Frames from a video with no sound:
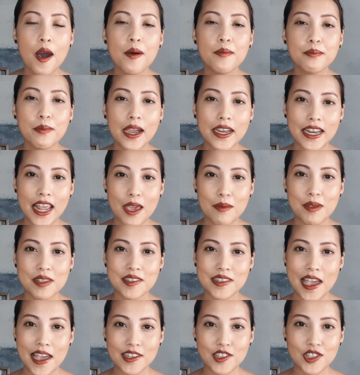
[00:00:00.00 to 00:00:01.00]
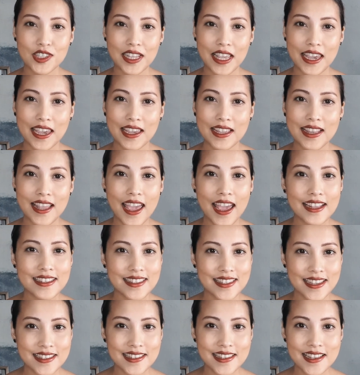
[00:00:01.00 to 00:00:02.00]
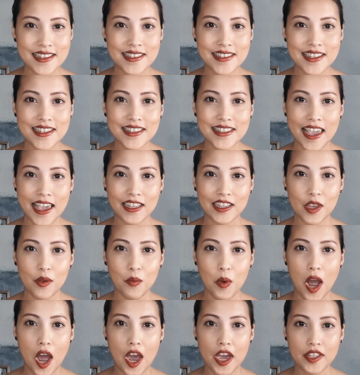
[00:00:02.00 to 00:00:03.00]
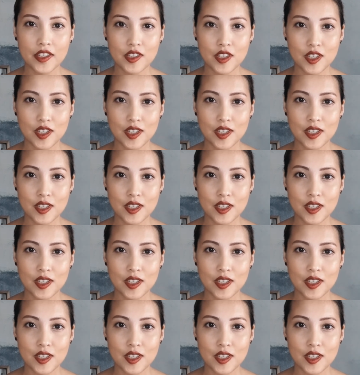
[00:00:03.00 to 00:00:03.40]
My name is Angeline, and this is the Daily Watch.